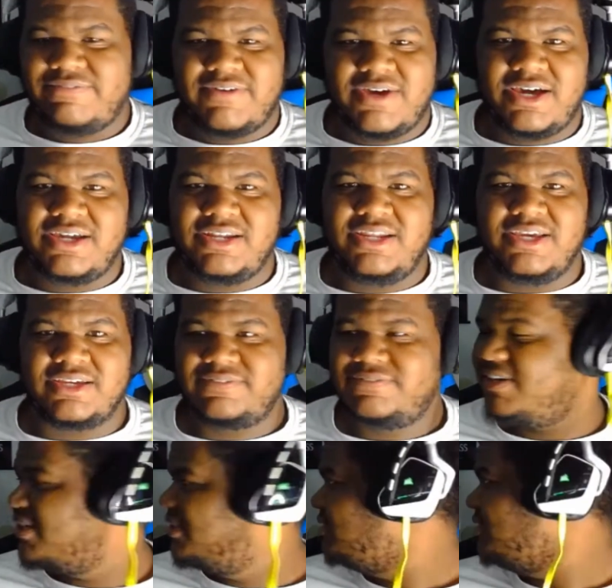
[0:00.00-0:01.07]

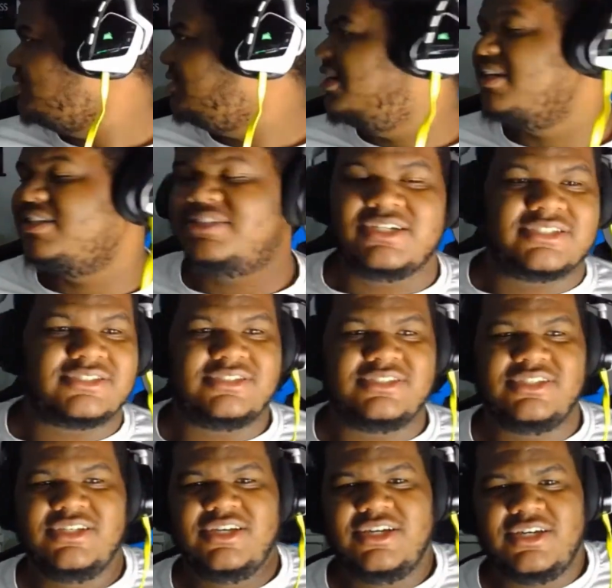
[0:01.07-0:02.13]
five, six decks,
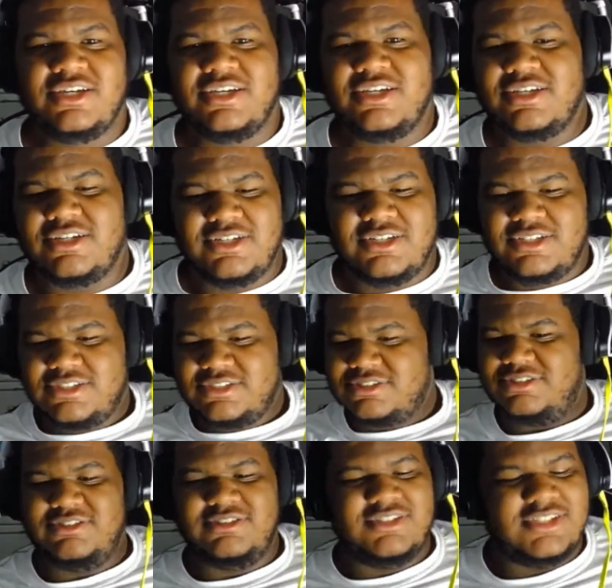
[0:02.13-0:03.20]
actually.
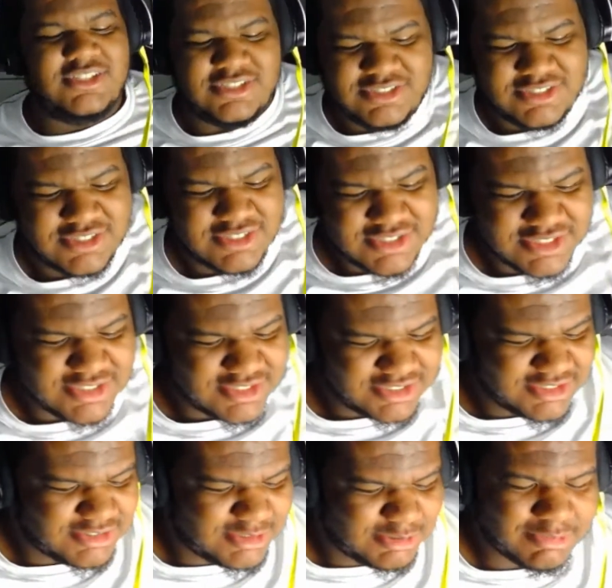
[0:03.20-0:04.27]
So, yeah.
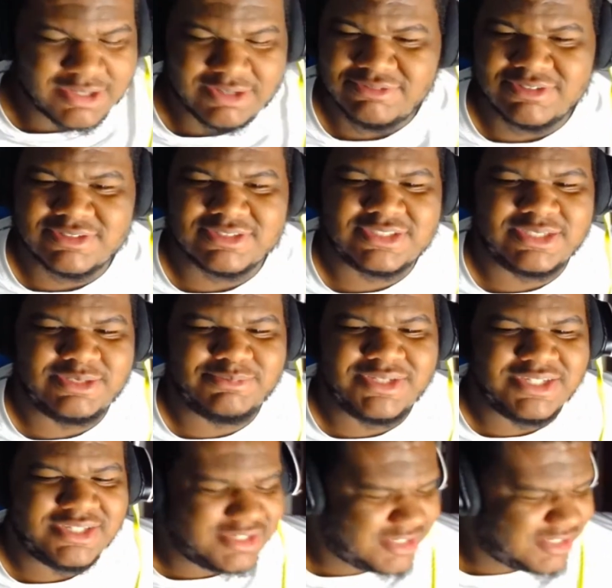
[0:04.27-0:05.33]
Don't nobody want to see
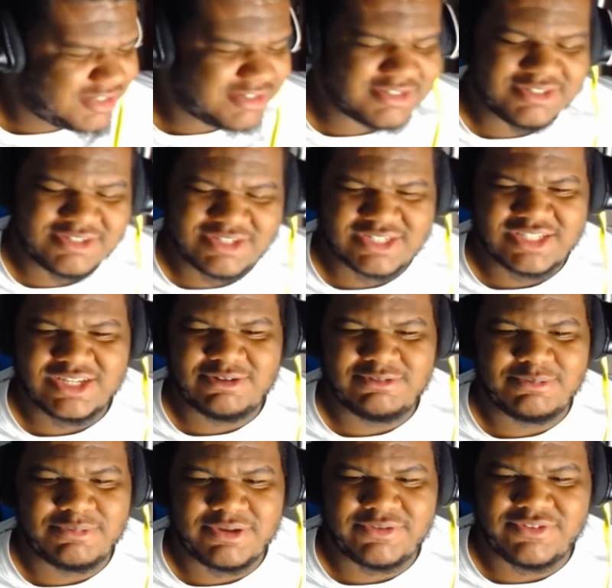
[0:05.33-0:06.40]
me. Hold on, I think I
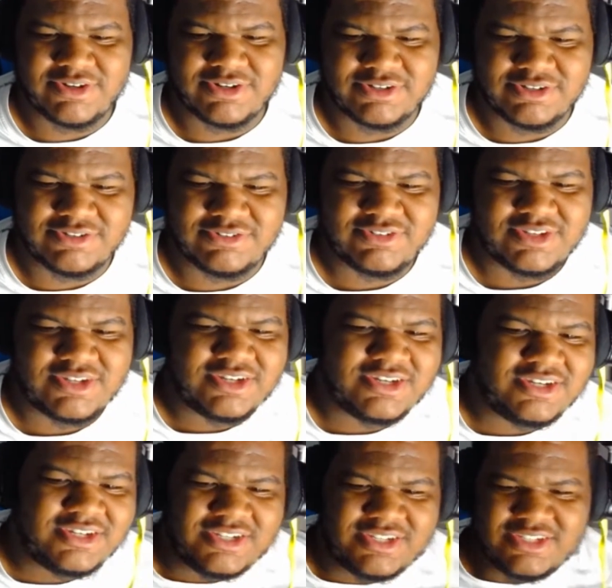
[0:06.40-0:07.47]
went back far enough. You ain't
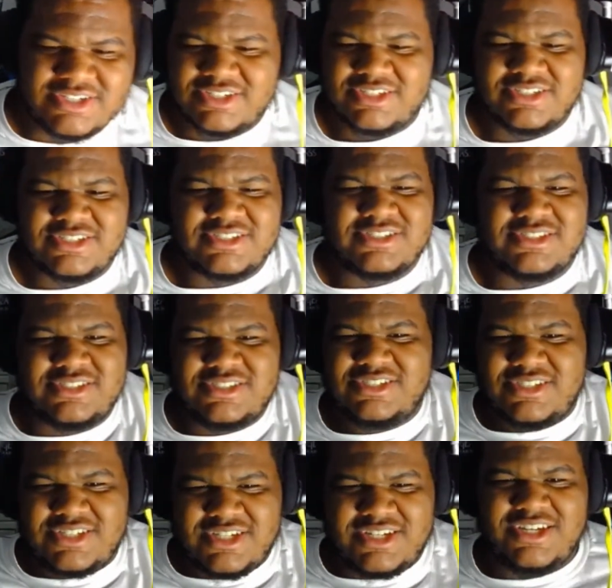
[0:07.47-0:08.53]
gotta think of flight,
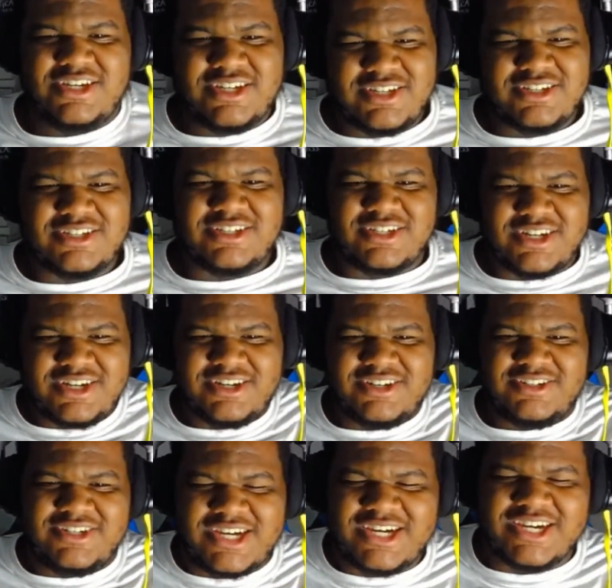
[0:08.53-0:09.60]
it's all cool.
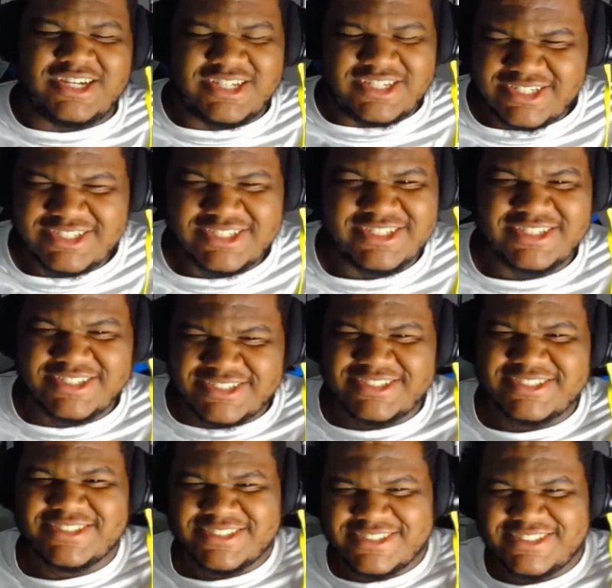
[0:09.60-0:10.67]
Really some
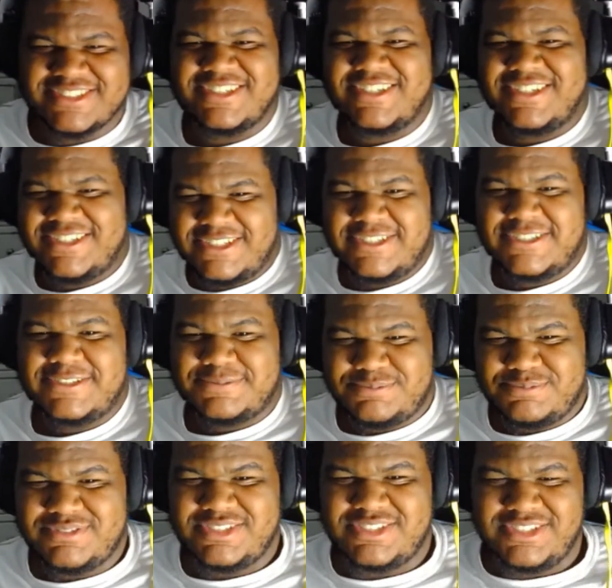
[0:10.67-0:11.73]
machine pipe,
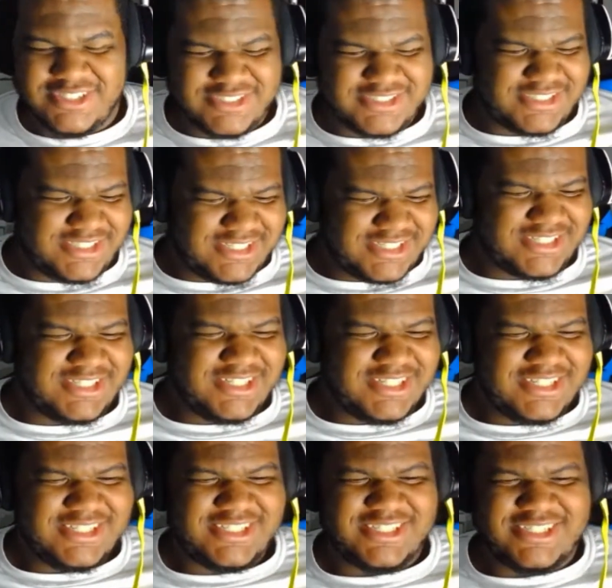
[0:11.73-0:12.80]
little Uzi,
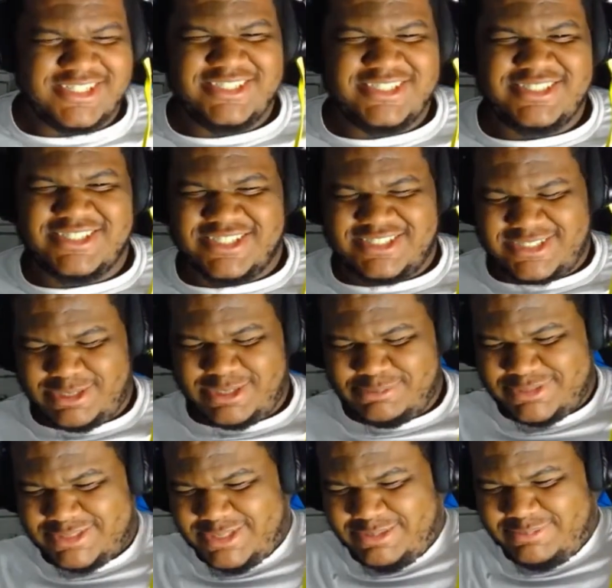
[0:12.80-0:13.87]
huh? Yeah, he said some
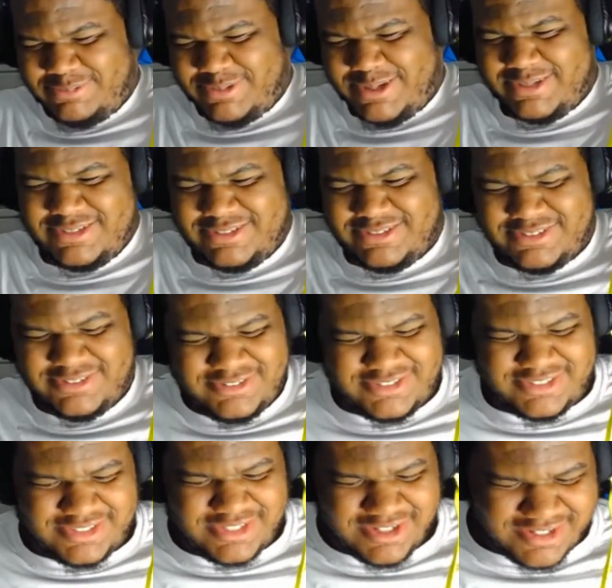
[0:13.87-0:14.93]
machine pipe, little Uzi.